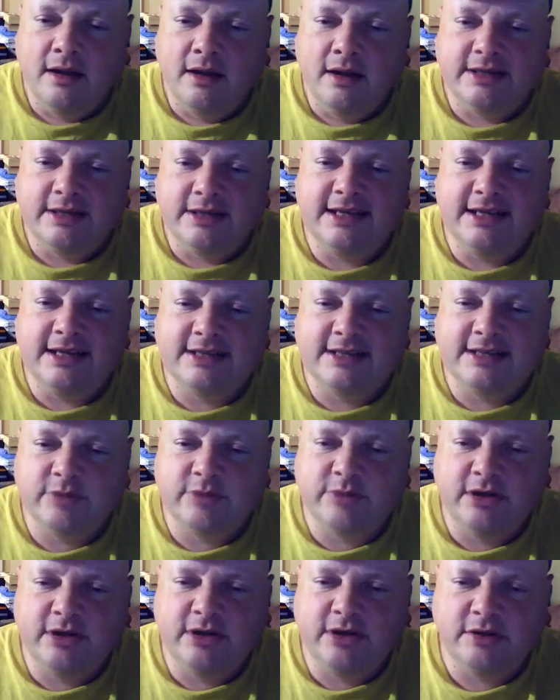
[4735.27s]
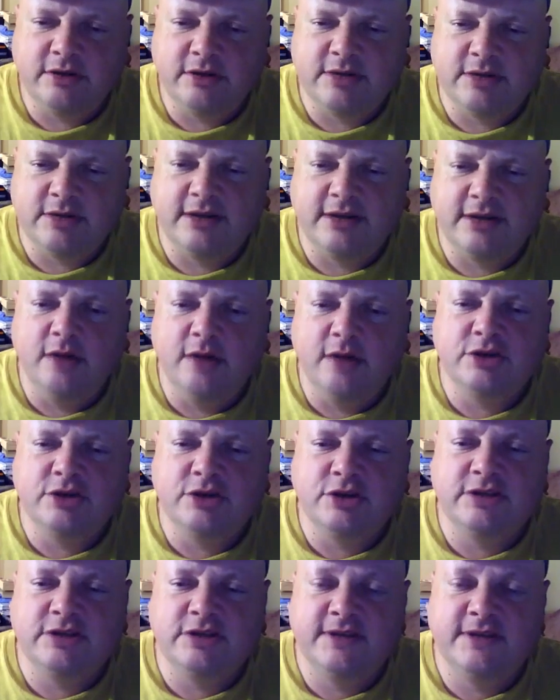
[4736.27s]
Tina says we can't use that. No
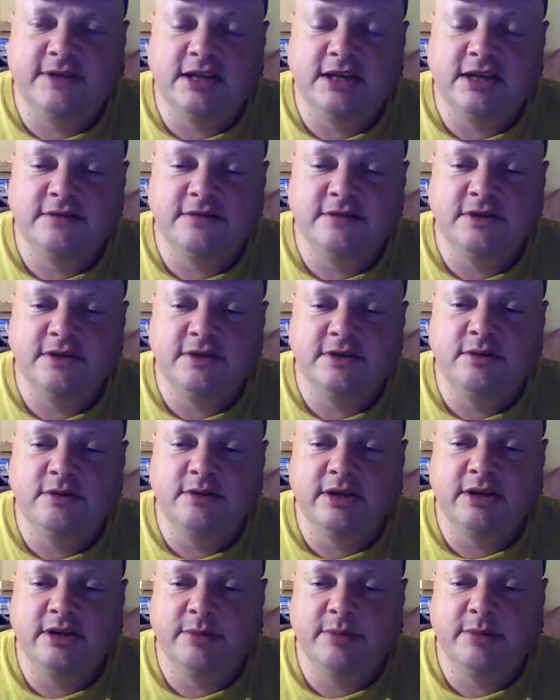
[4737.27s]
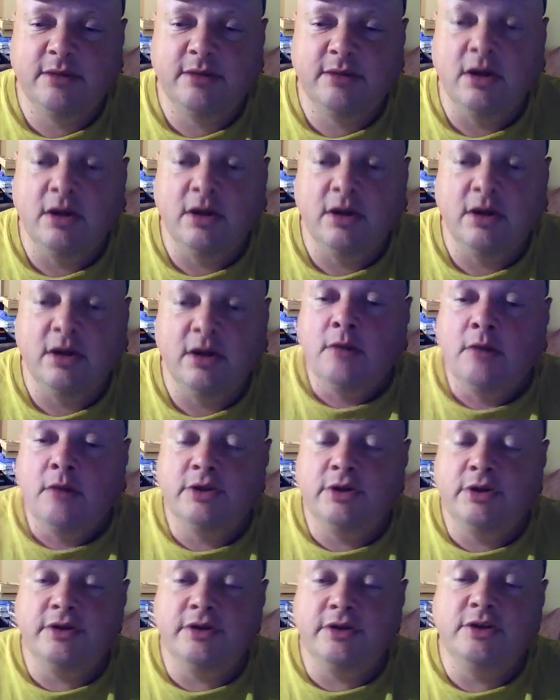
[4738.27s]
justification for nuclear power.
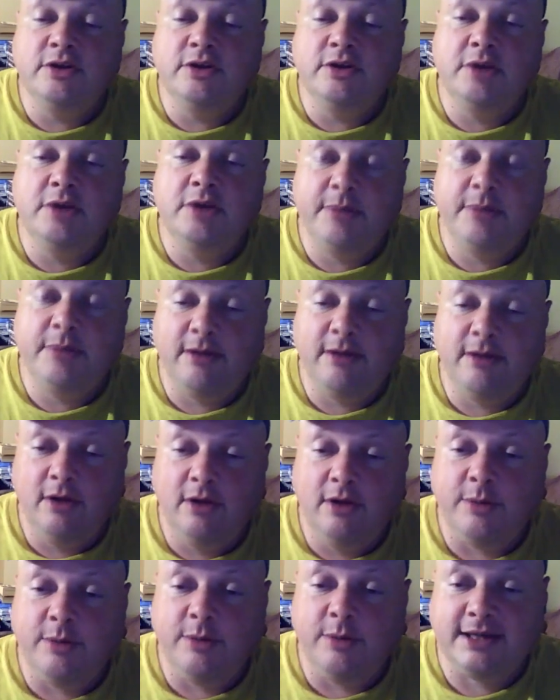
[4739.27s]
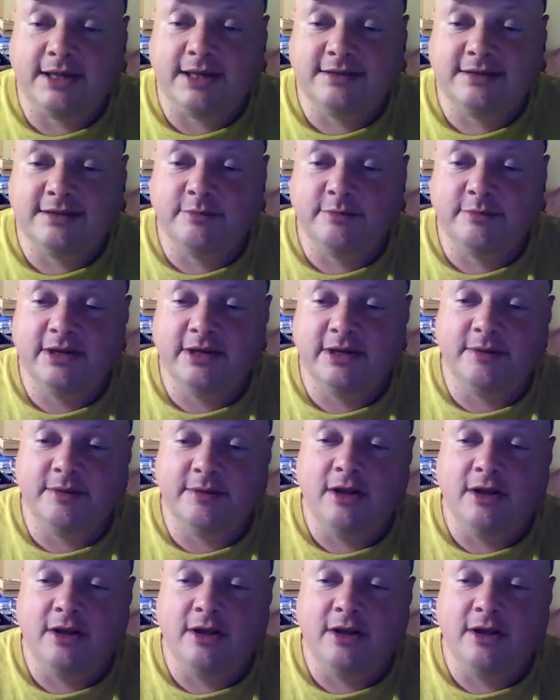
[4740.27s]
Well, the nuclear power lobby is like bringing up the